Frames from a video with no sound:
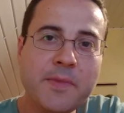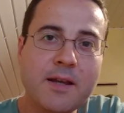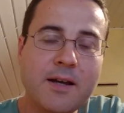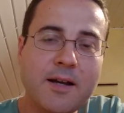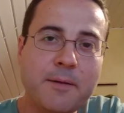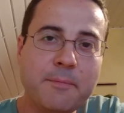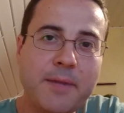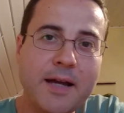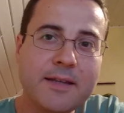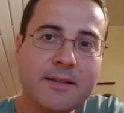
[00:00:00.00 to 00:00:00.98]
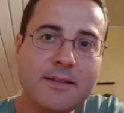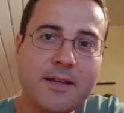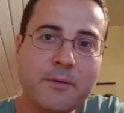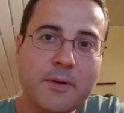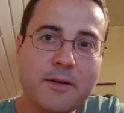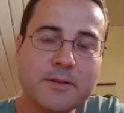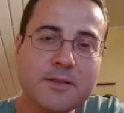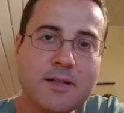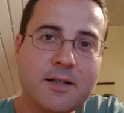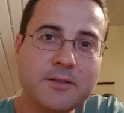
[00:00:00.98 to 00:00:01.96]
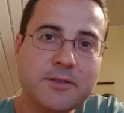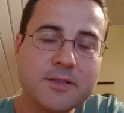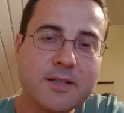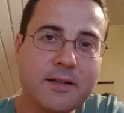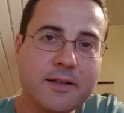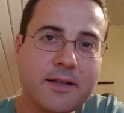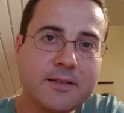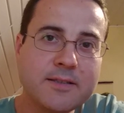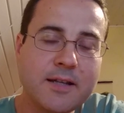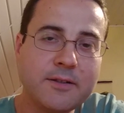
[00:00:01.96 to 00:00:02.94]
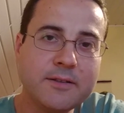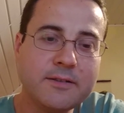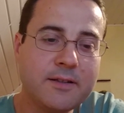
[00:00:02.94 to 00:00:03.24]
Back in the day when I was just kind of getting settled,